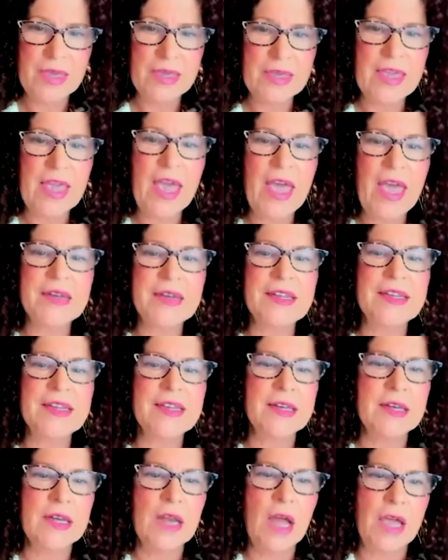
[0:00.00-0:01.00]
can
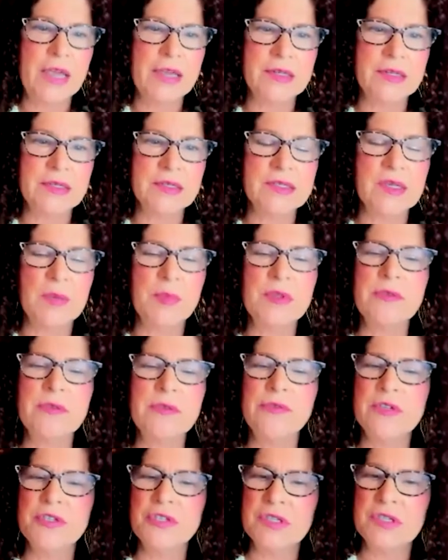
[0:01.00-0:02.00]
ignite some of the
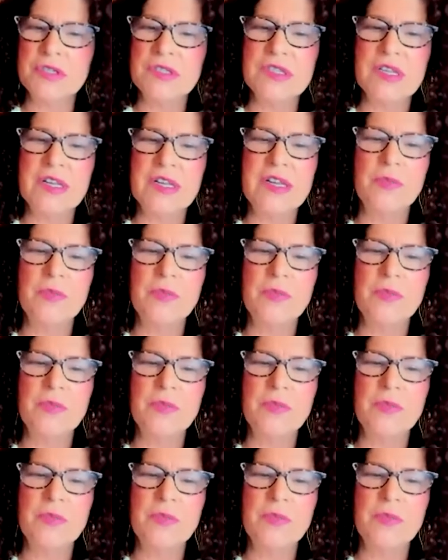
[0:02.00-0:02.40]
visions that